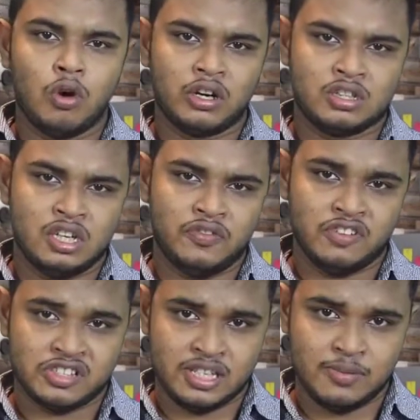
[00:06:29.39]
work there
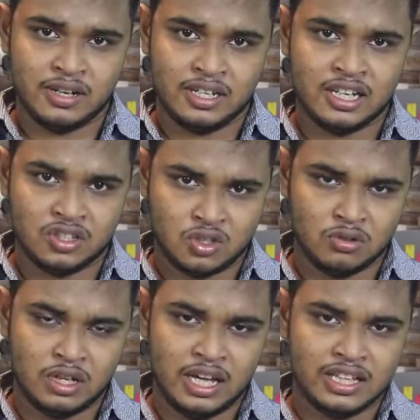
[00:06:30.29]
for several years
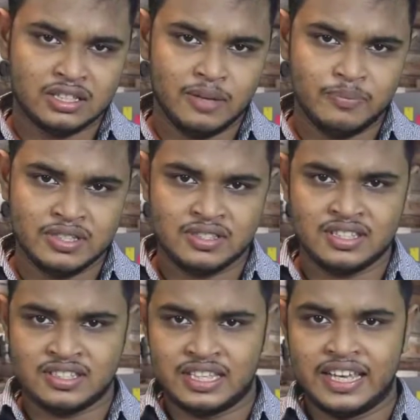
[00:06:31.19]
to learn the
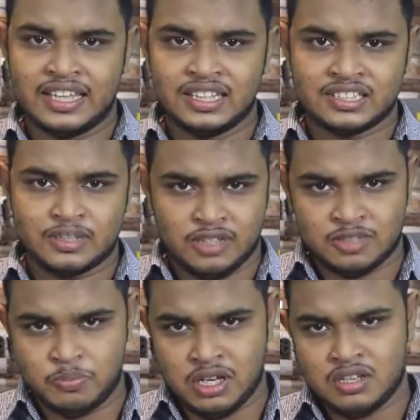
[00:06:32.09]
business, gather some
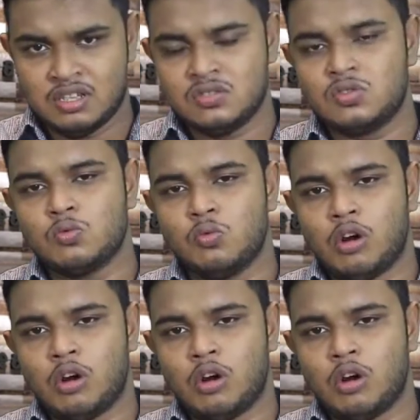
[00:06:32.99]
experience,